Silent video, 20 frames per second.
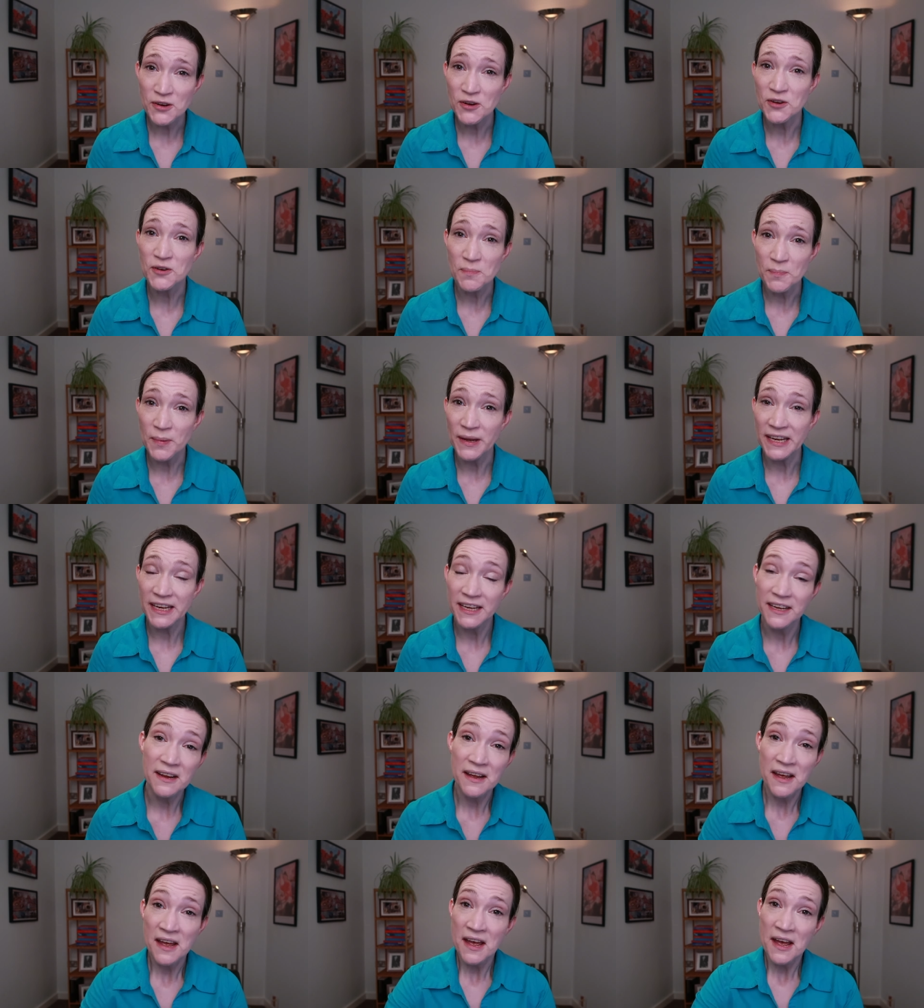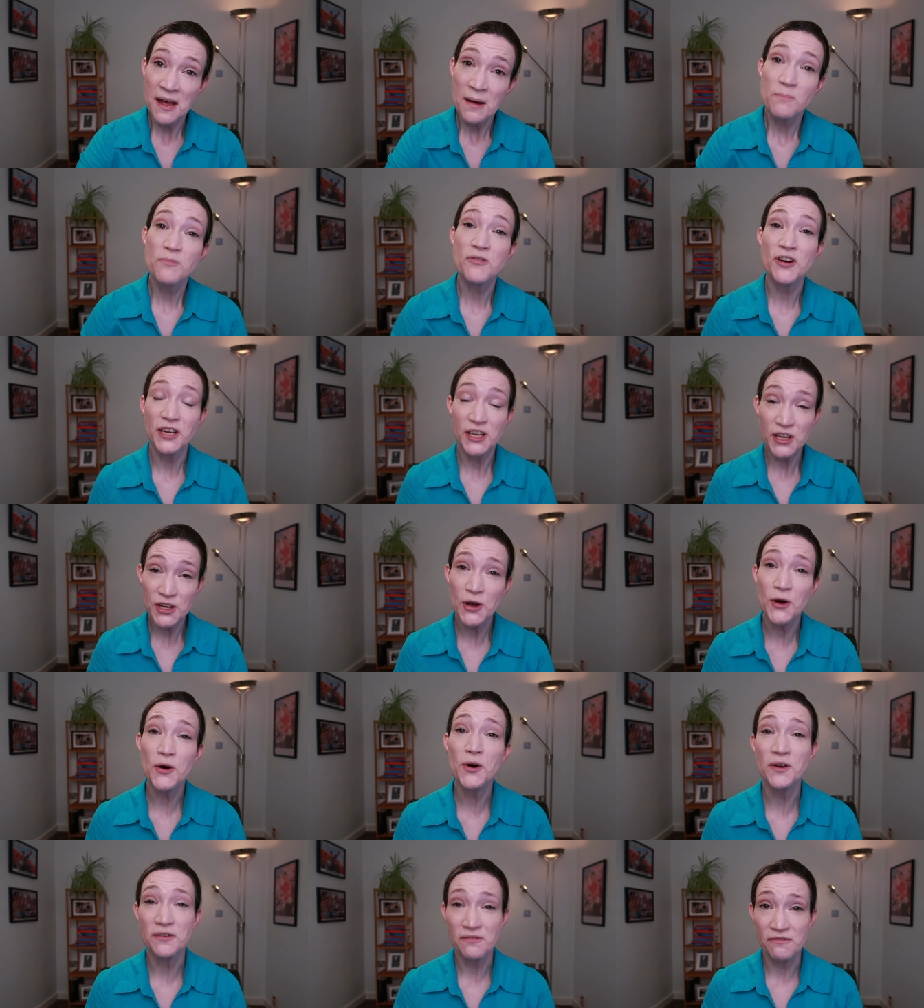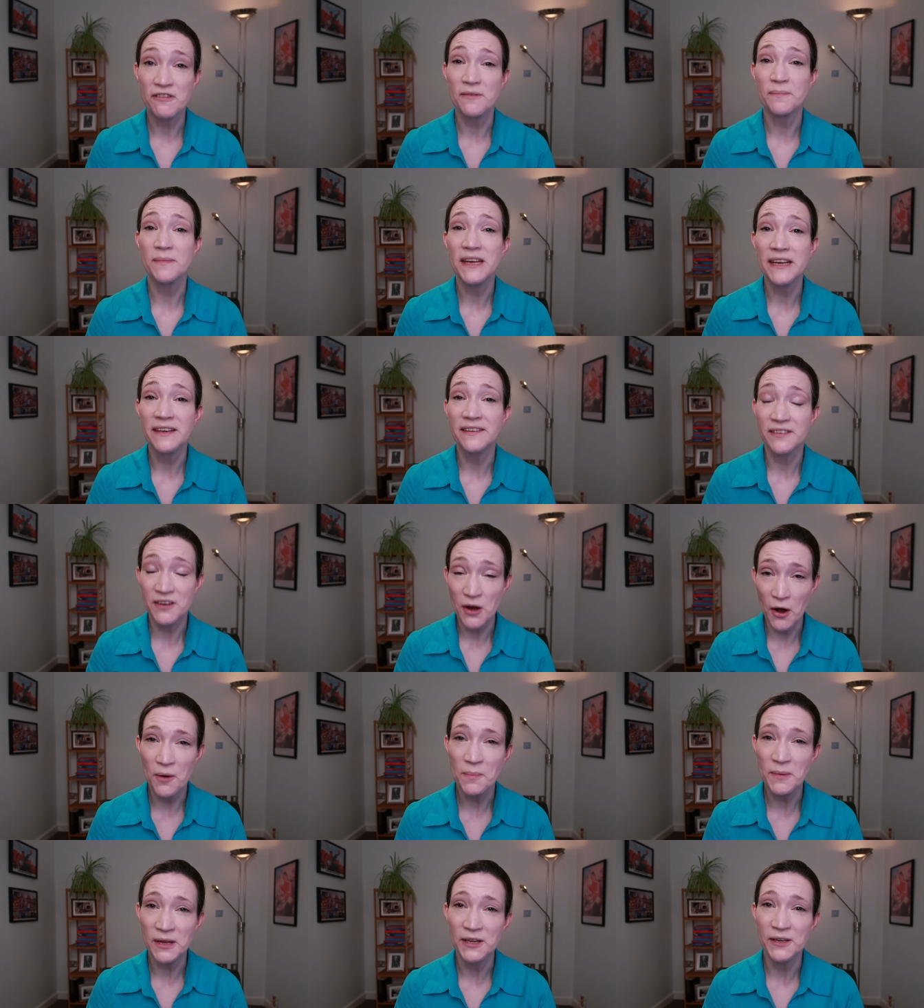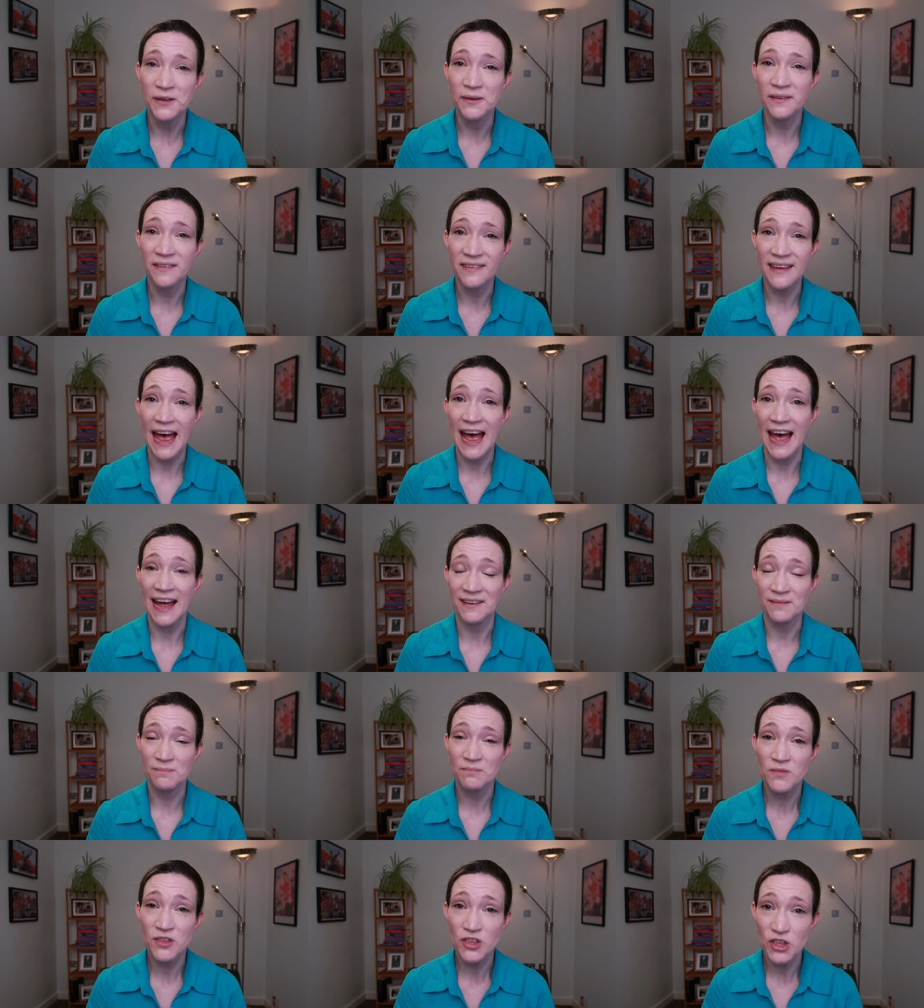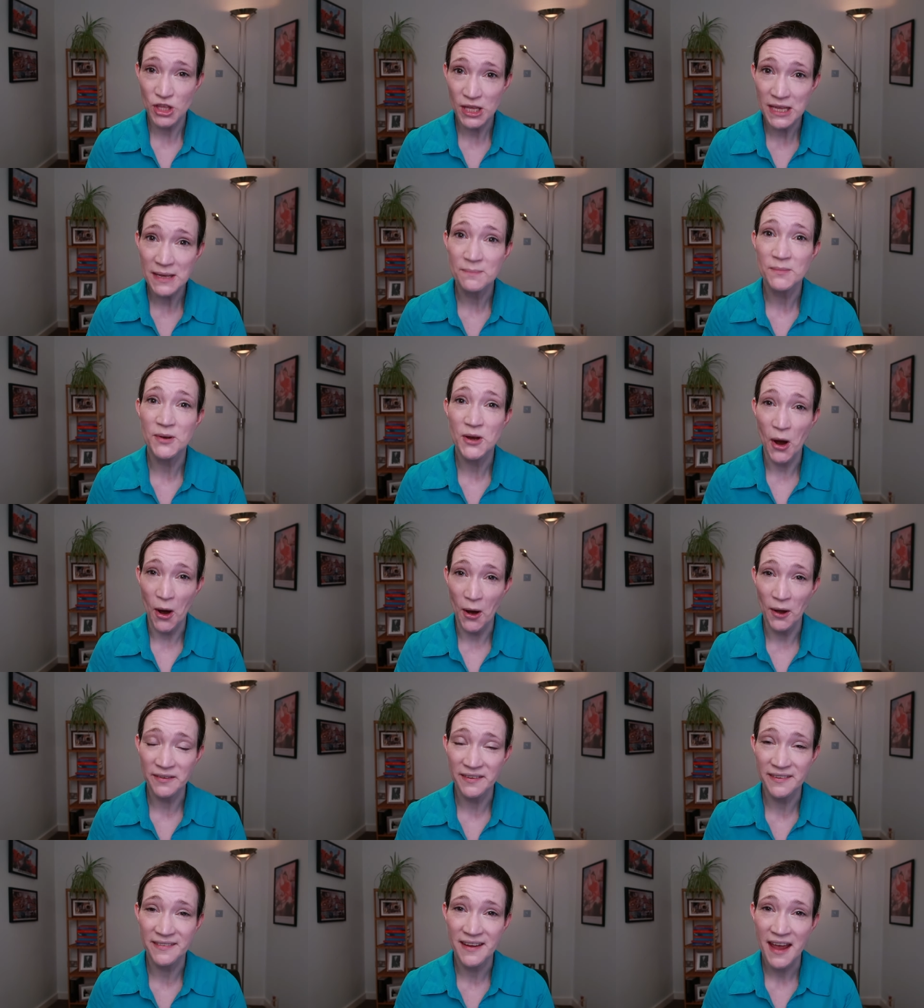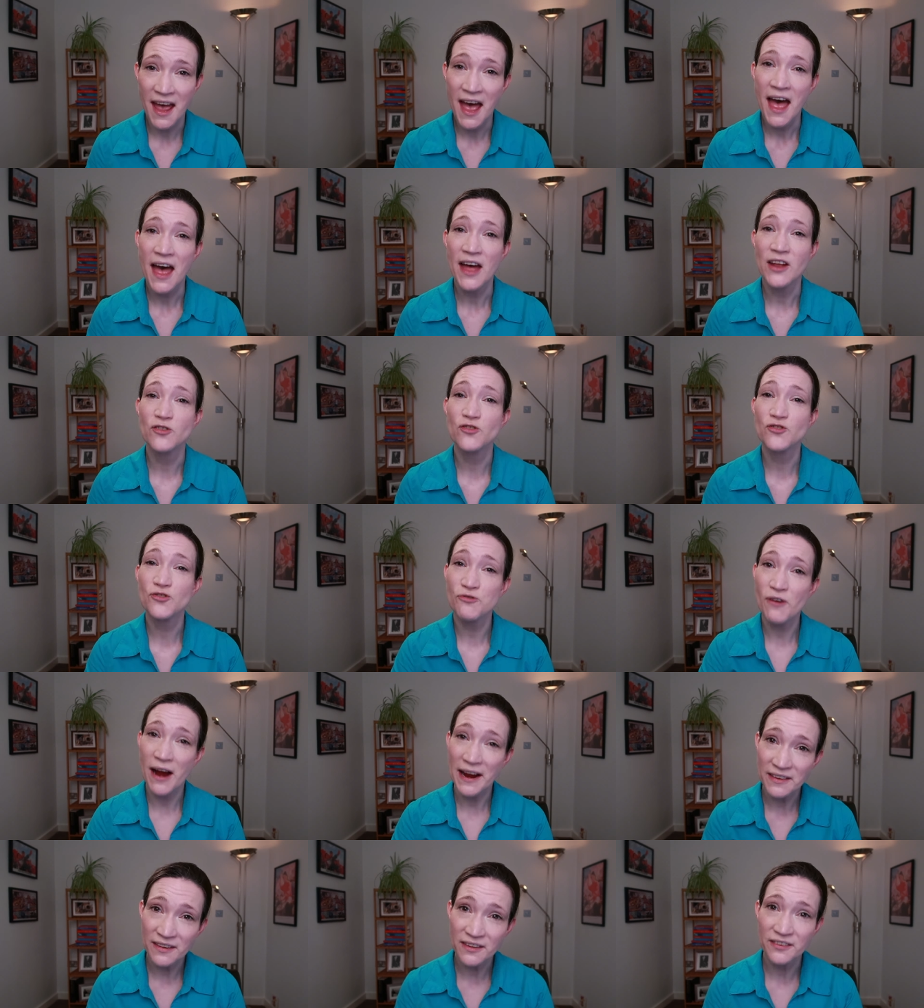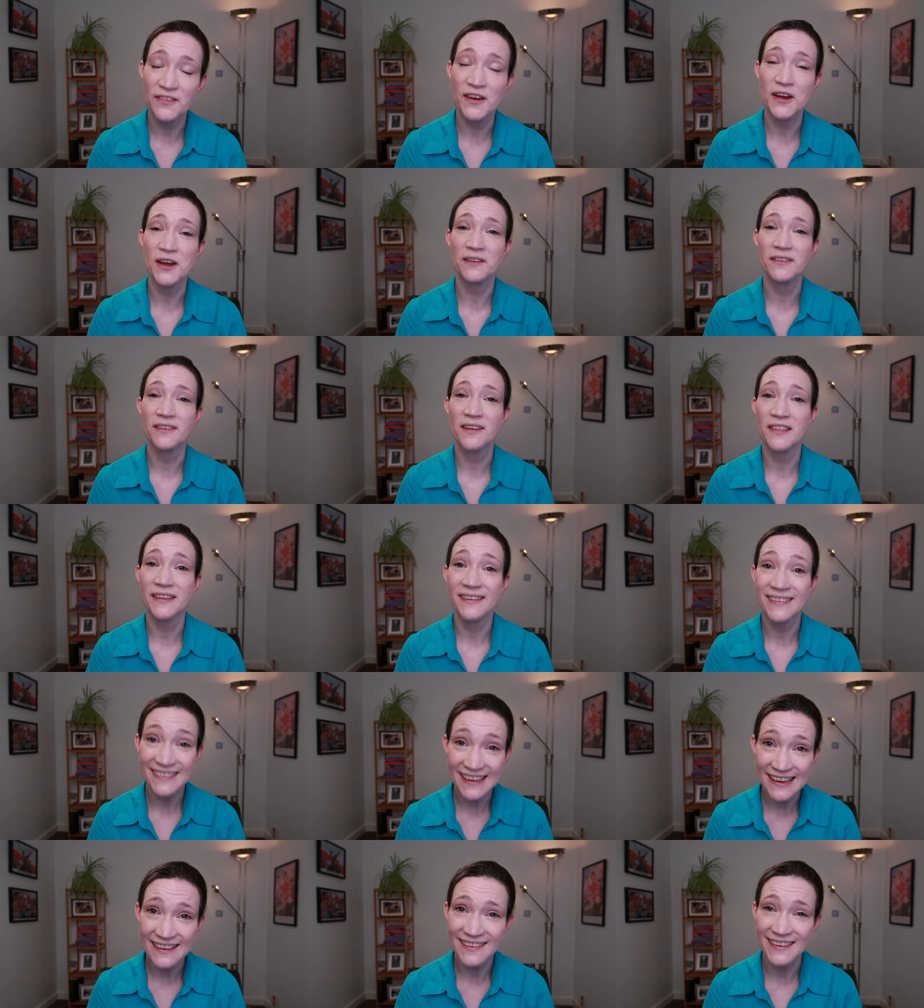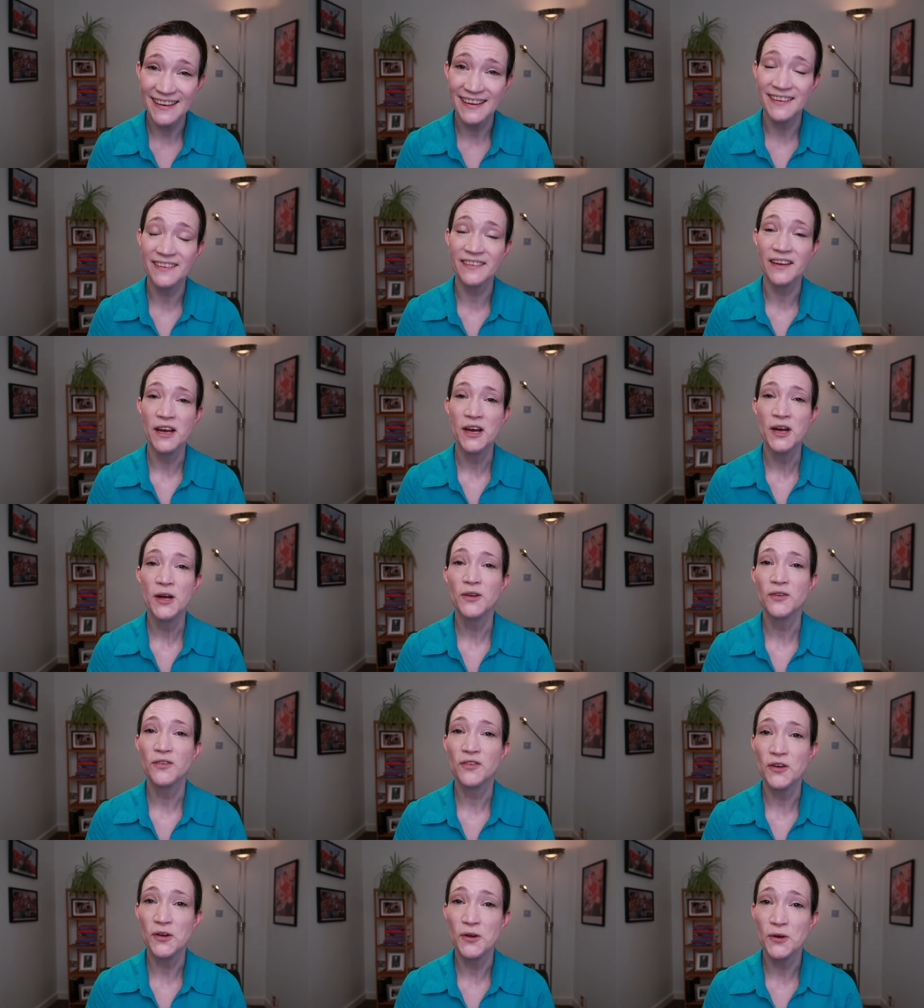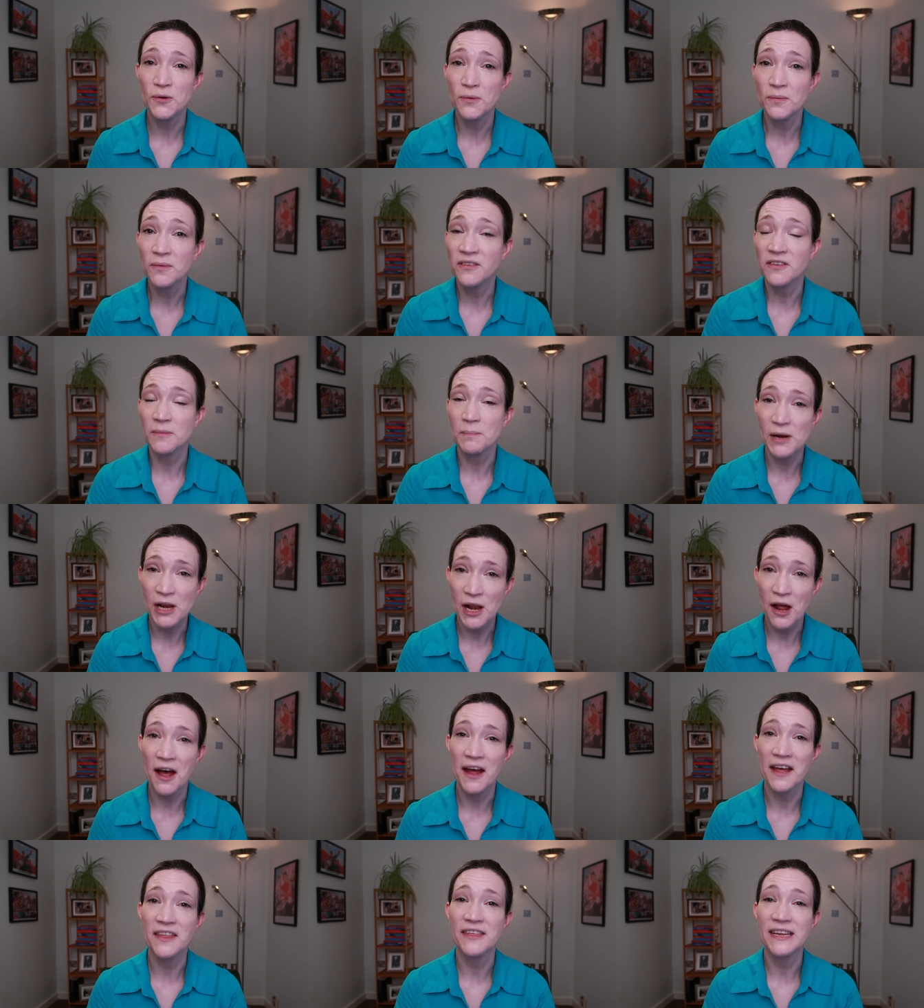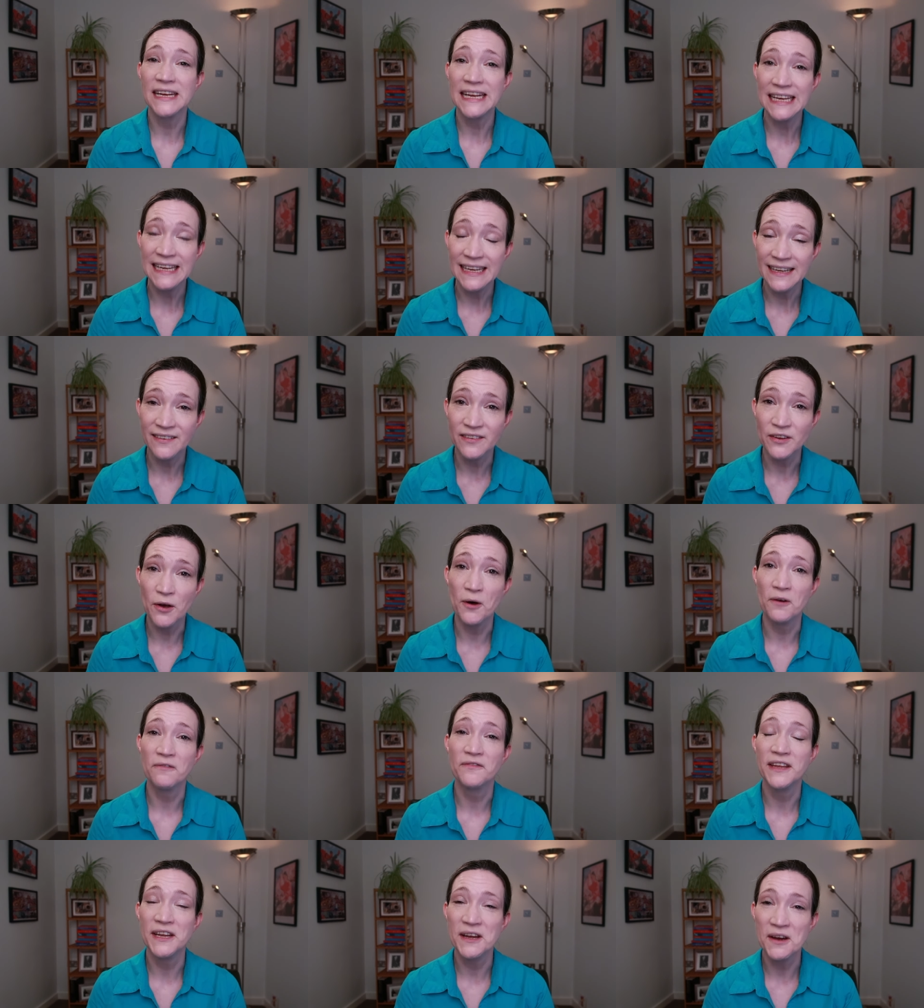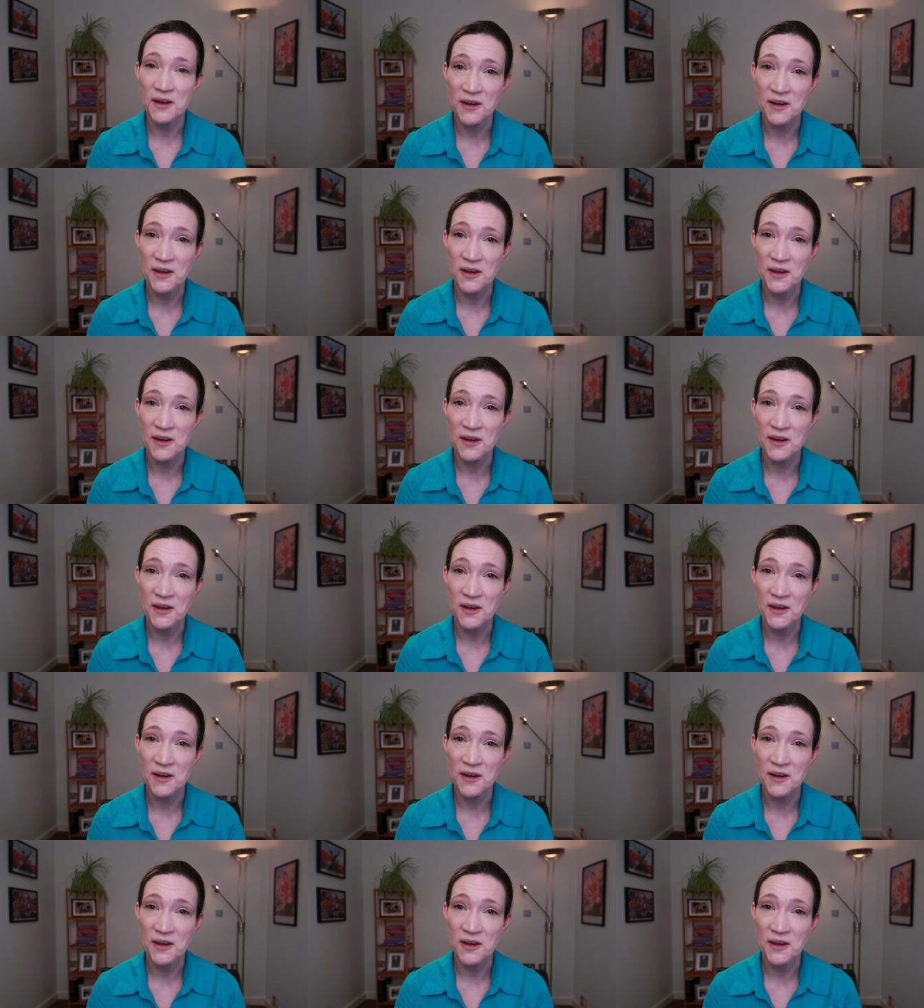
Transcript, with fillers: could be procured from these communes at cheap cost and transferred to the cities to supply the needs of the